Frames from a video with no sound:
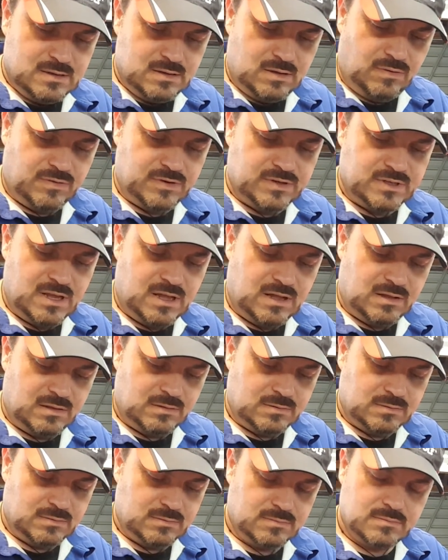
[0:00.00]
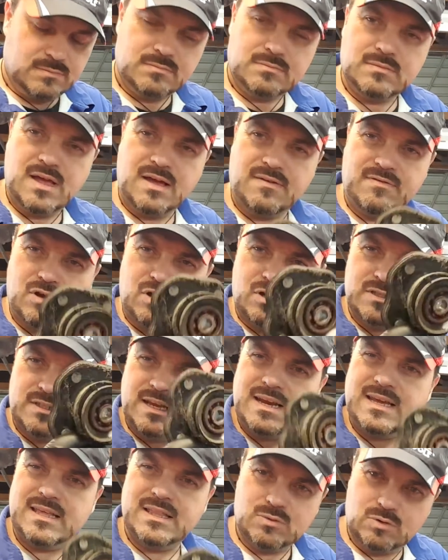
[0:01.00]
Obviously I'll have a go at
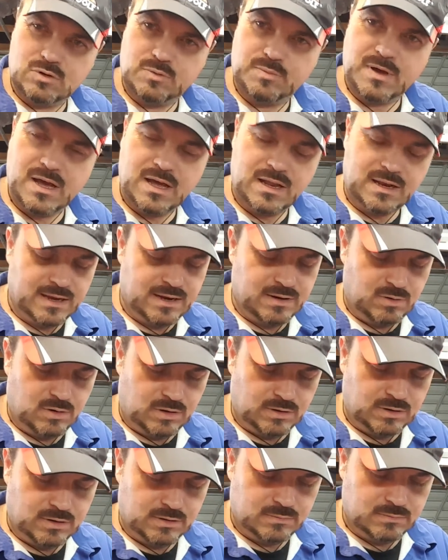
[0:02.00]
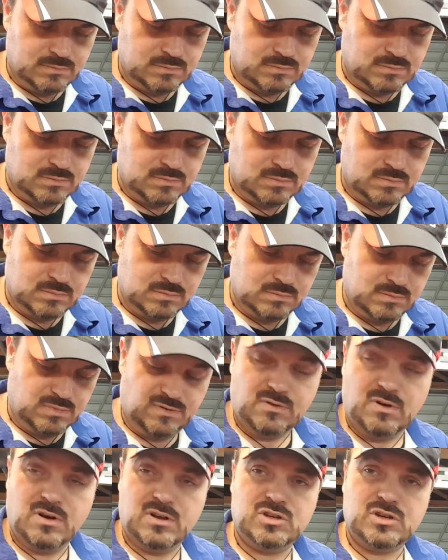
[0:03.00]
taking this one apart later on, and
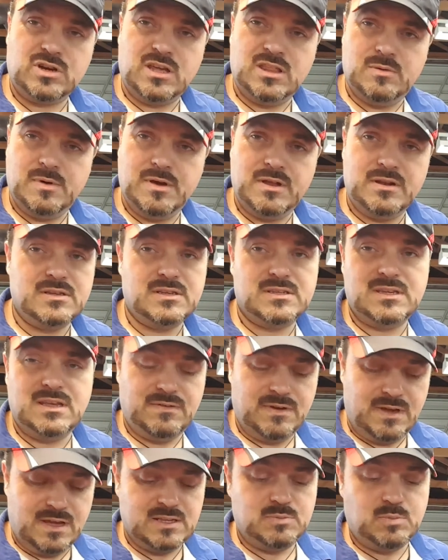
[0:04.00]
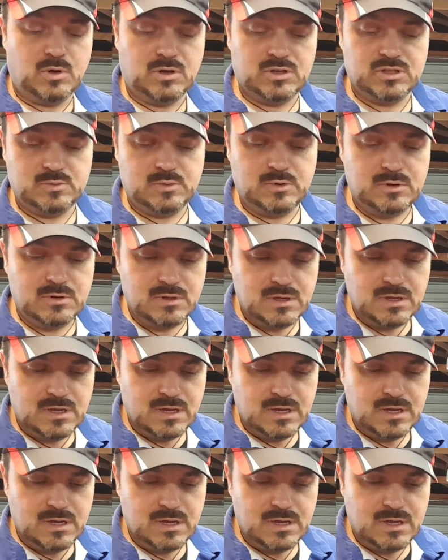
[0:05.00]
before I chuck it in the bin, to see if it is possible.